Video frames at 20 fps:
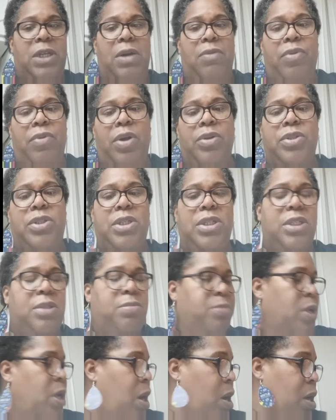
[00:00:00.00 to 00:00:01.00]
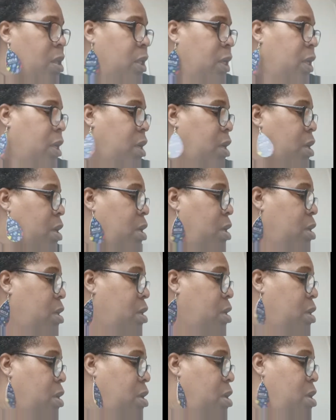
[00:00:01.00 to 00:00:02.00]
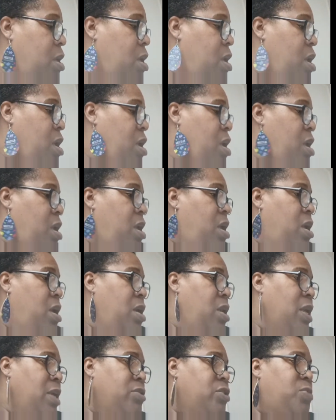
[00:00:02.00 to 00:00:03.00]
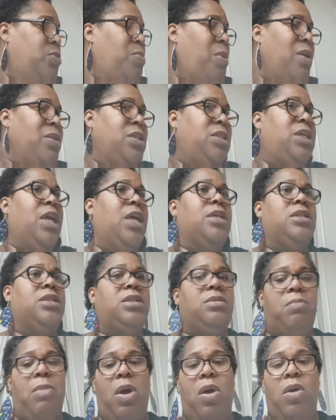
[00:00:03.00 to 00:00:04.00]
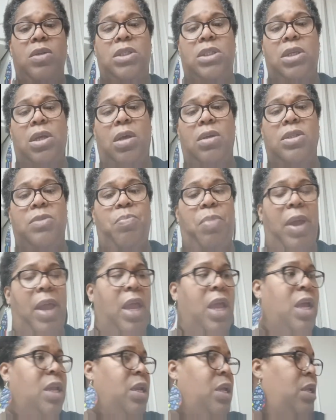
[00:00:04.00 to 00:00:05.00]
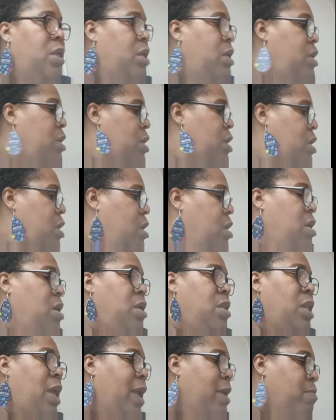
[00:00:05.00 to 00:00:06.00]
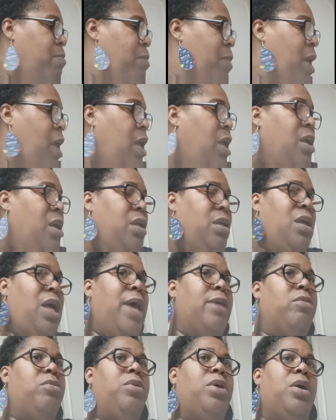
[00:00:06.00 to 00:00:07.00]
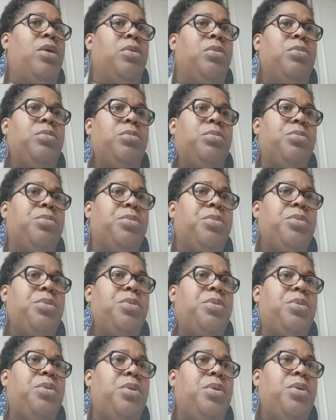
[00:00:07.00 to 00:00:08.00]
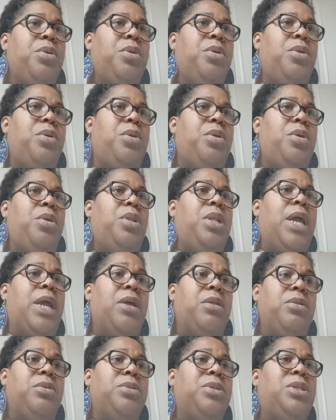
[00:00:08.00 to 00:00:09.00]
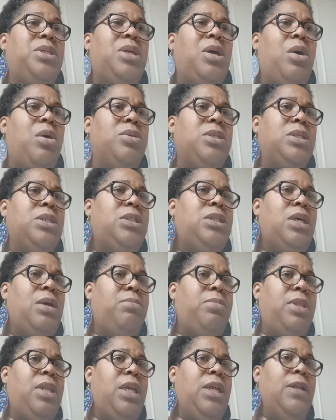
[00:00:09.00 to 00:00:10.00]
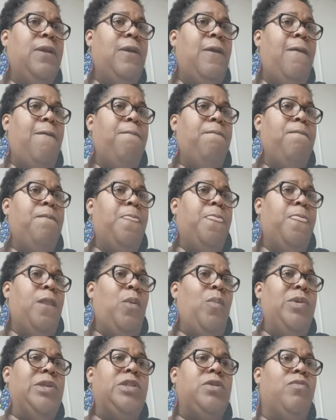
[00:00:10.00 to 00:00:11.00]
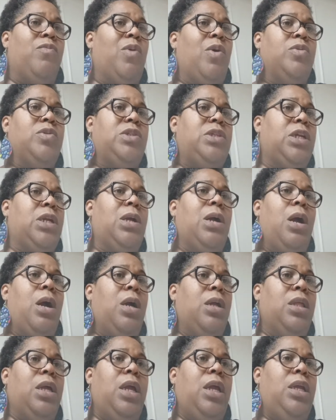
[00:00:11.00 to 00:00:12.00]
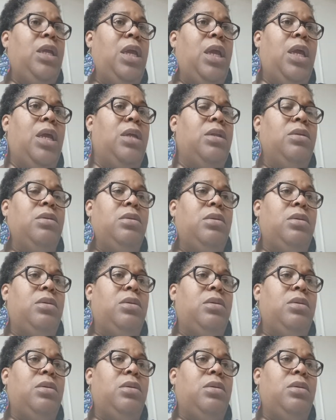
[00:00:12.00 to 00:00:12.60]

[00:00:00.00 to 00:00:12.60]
I roasted some garlic, and I'll just probably take a small saucepan and like make, I don't know, like a little sauce or something with some roasted garlic and